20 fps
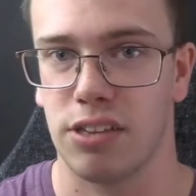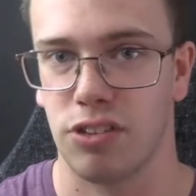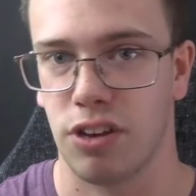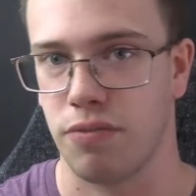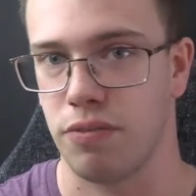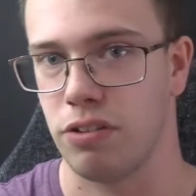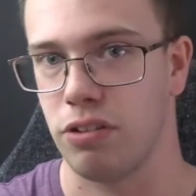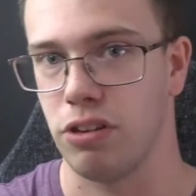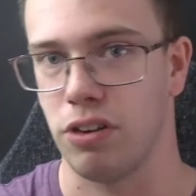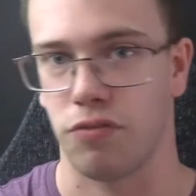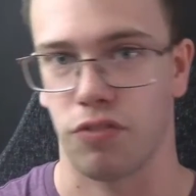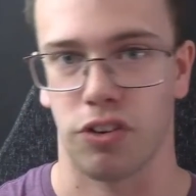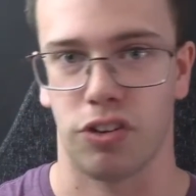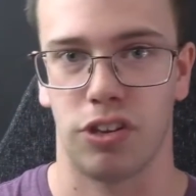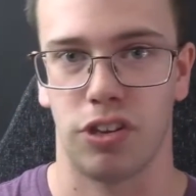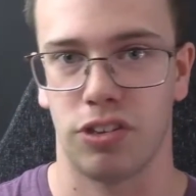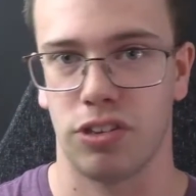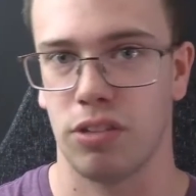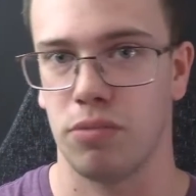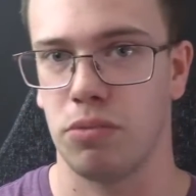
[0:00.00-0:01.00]
Save you 2 different
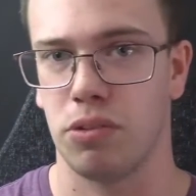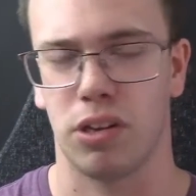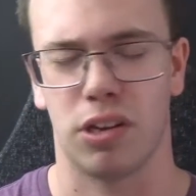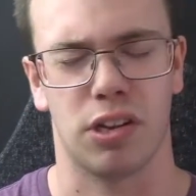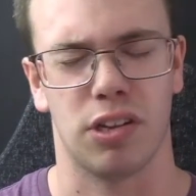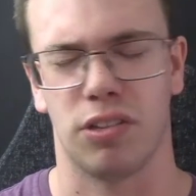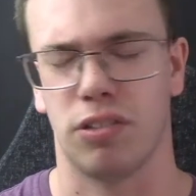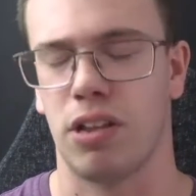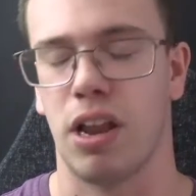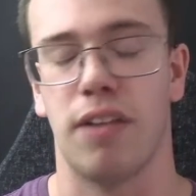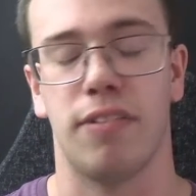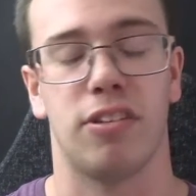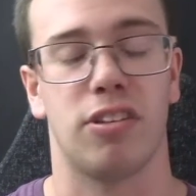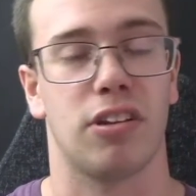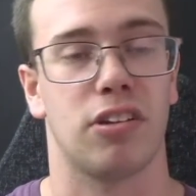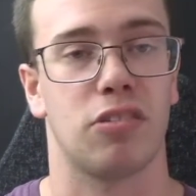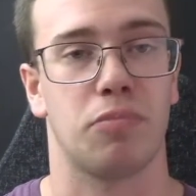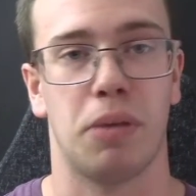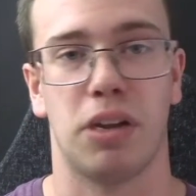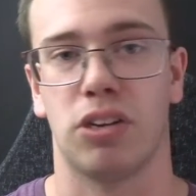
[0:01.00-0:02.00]
systems, because that is
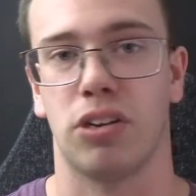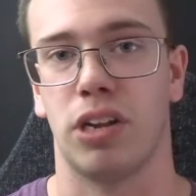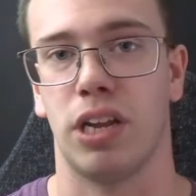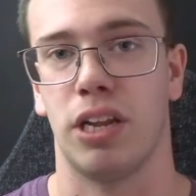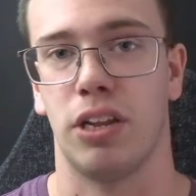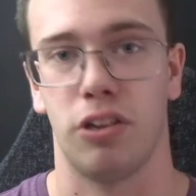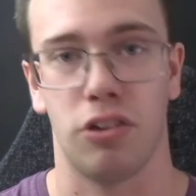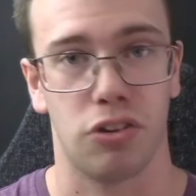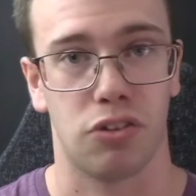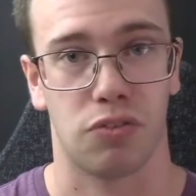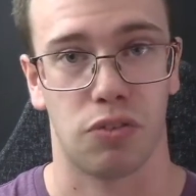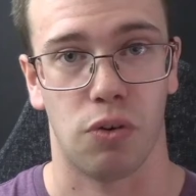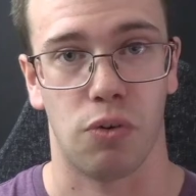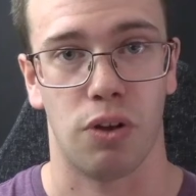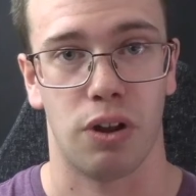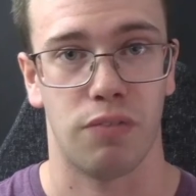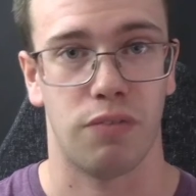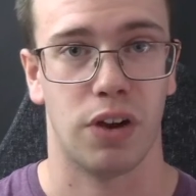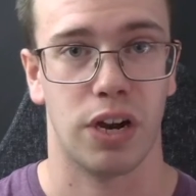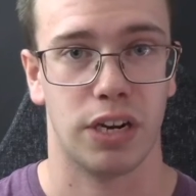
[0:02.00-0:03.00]
especially useful
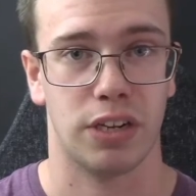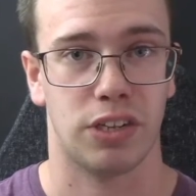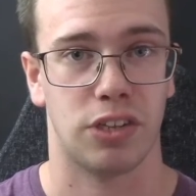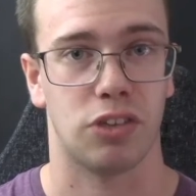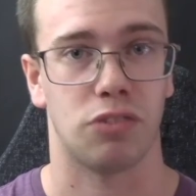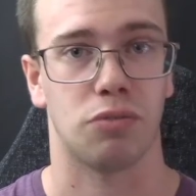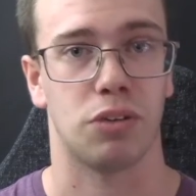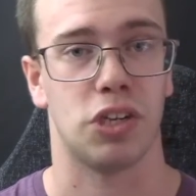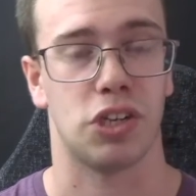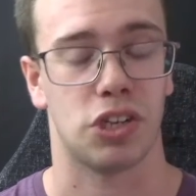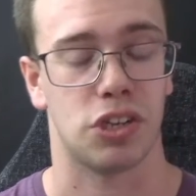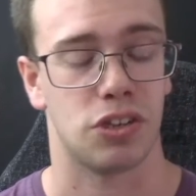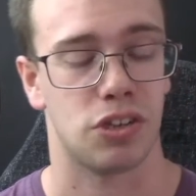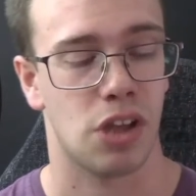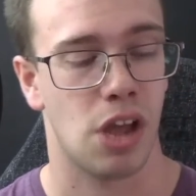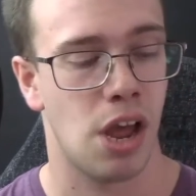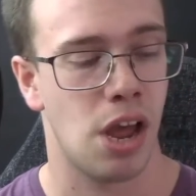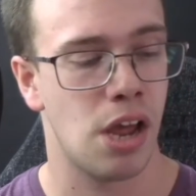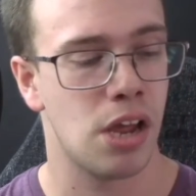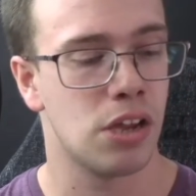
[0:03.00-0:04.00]
in various situations.
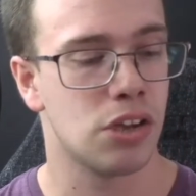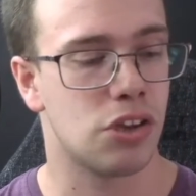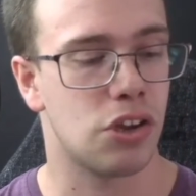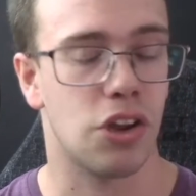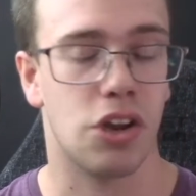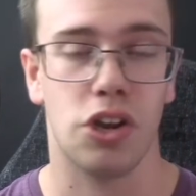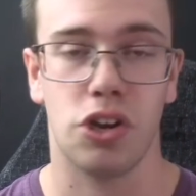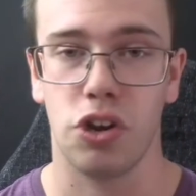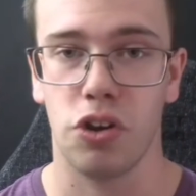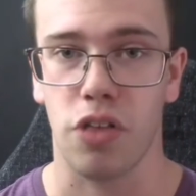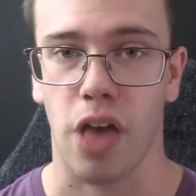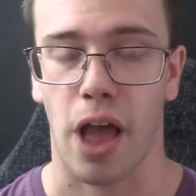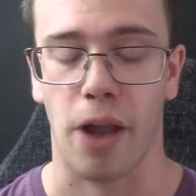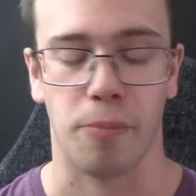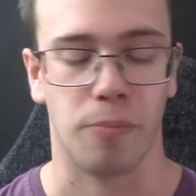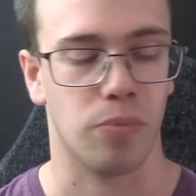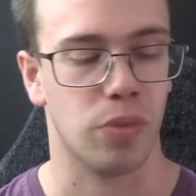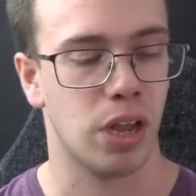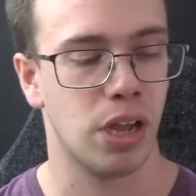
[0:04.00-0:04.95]
So you could do that.